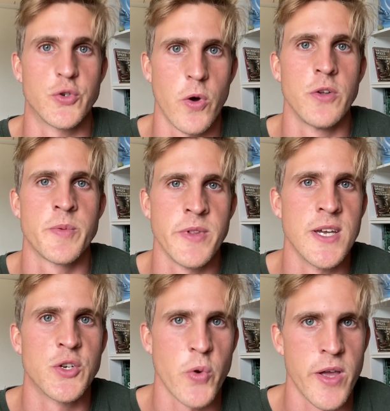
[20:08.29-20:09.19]

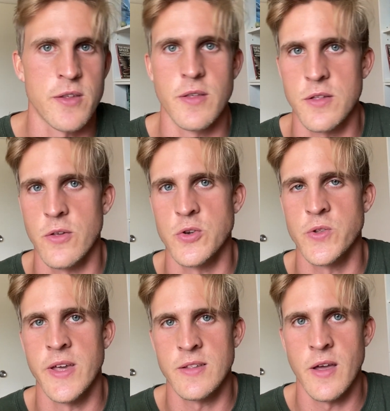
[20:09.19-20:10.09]
ultimately address this
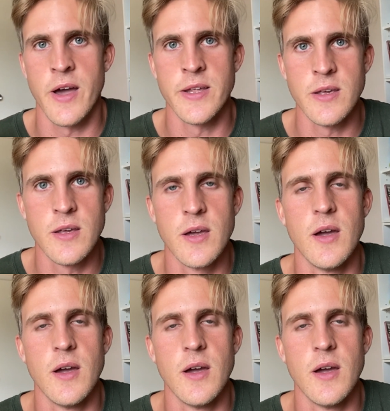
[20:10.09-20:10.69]
social anxiety